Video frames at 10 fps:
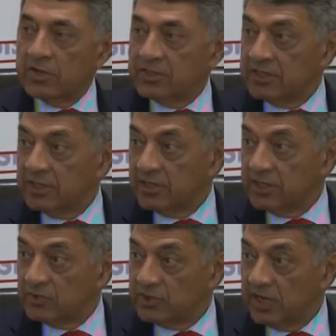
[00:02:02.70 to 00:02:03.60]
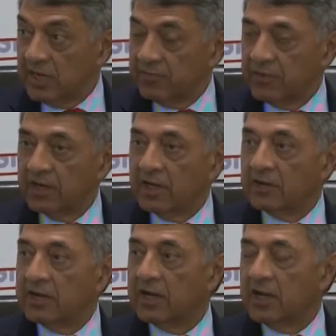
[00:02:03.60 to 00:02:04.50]
already seeing things which are happening,
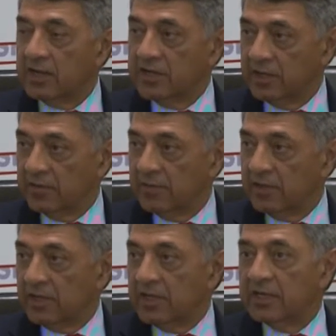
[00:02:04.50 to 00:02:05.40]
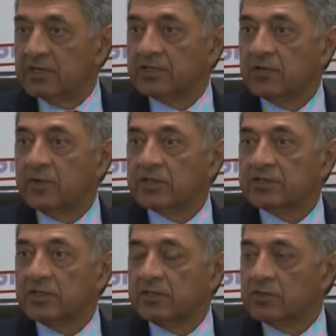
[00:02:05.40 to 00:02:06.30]
like take ADIA. It has
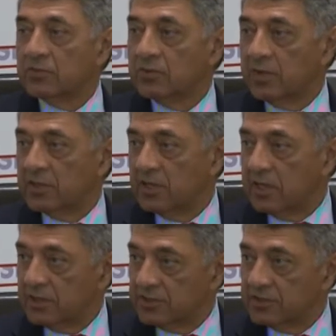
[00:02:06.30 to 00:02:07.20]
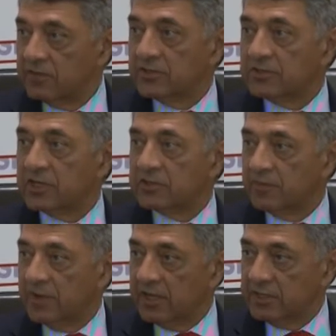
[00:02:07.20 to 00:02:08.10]
invested into one of the largest infrastructure
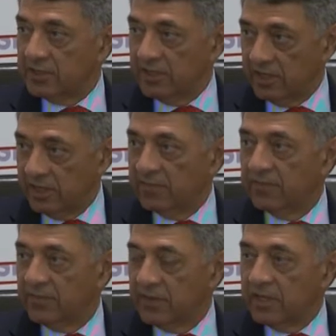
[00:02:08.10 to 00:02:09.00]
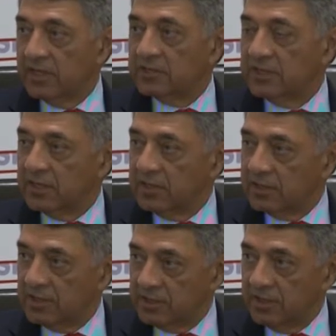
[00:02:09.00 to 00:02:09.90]
players in India. It's taken
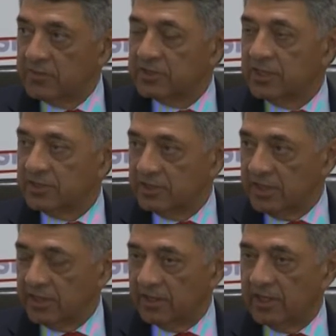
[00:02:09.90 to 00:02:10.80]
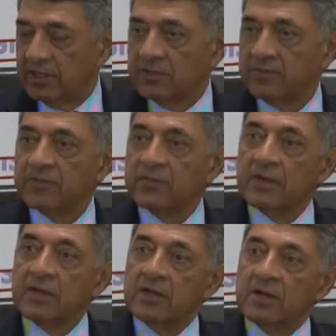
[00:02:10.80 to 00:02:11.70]
a 13% stake in
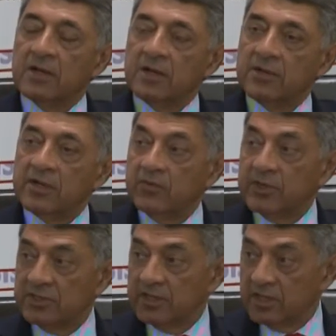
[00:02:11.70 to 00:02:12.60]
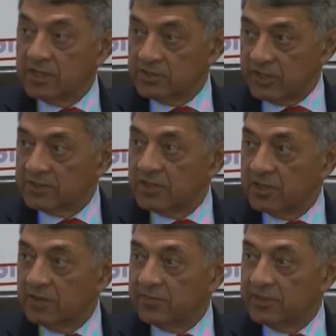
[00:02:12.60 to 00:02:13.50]
that. They're investing in construction
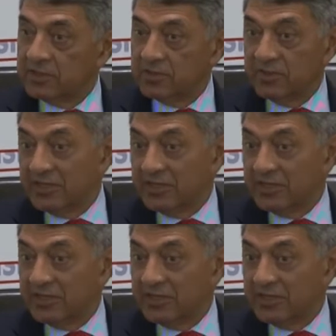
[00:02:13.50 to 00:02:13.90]
companies.